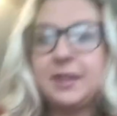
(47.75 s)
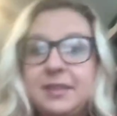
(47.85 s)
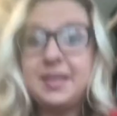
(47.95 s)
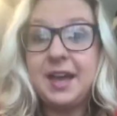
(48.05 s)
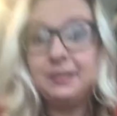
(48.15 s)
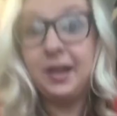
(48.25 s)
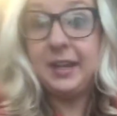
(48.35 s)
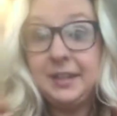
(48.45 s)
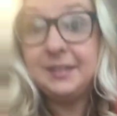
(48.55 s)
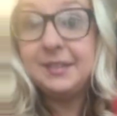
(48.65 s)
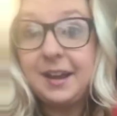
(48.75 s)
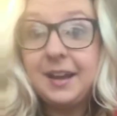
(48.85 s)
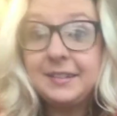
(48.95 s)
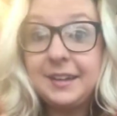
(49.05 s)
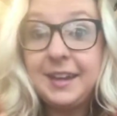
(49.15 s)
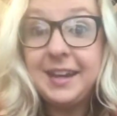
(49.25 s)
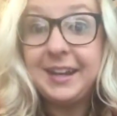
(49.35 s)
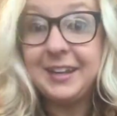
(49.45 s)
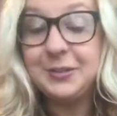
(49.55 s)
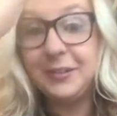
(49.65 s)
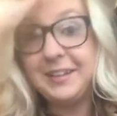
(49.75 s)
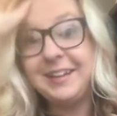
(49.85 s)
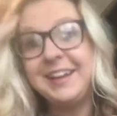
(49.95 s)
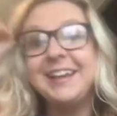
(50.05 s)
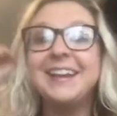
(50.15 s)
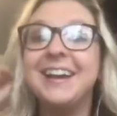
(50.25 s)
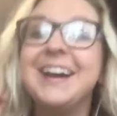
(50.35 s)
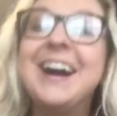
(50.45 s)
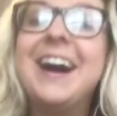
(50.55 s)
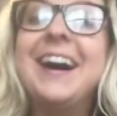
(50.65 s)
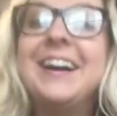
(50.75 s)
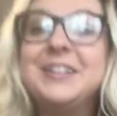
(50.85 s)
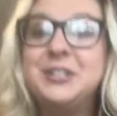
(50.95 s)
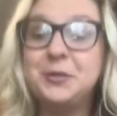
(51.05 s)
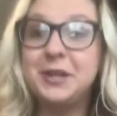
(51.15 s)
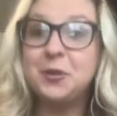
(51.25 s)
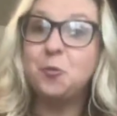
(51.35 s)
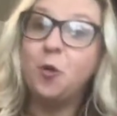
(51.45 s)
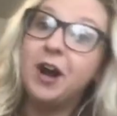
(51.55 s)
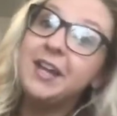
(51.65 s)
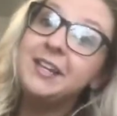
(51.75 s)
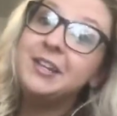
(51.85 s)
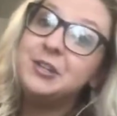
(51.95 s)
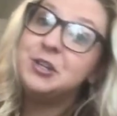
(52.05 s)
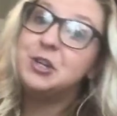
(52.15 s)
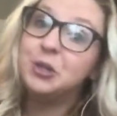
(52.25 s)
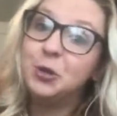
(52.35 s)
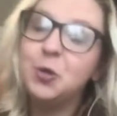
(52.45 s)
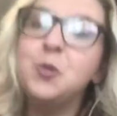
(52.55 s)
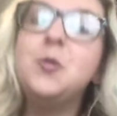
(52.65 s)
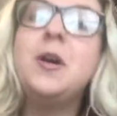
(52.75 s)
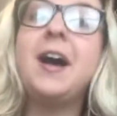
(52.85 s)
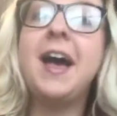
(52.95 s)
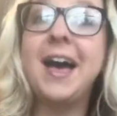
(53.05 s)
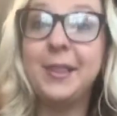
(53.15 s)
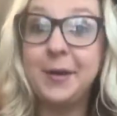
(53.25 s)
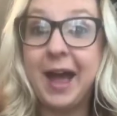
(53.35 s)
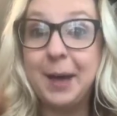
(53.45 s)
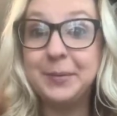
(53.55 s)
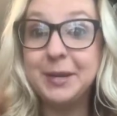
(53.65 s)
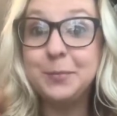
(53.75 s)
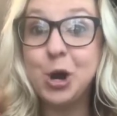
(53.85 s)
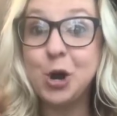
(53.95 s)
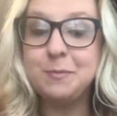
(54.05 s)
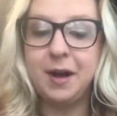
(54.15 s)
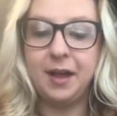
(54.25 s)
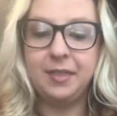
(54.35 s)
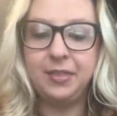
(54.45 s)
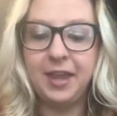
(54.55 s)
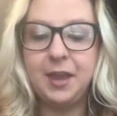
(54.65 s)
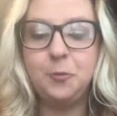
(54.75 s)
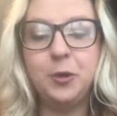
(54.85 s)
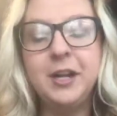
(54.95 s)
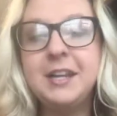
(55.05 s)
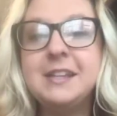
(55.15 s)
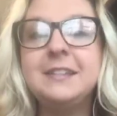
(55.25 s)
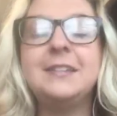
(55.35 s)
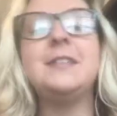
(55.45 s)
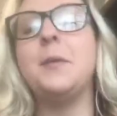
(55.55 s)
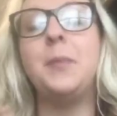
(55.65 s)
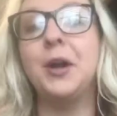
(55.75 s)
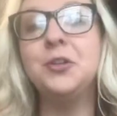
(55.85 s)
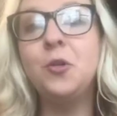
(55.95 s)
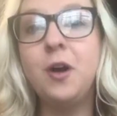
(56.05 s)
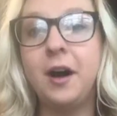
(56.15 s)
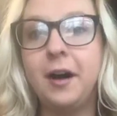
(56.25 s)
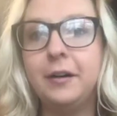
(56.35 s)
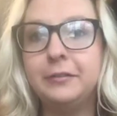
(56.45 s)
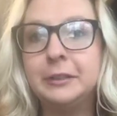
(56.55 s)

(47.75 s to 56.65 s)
that light, guys, I can't handle it. Doing one new Hello Happy per month. And what it is a bundle of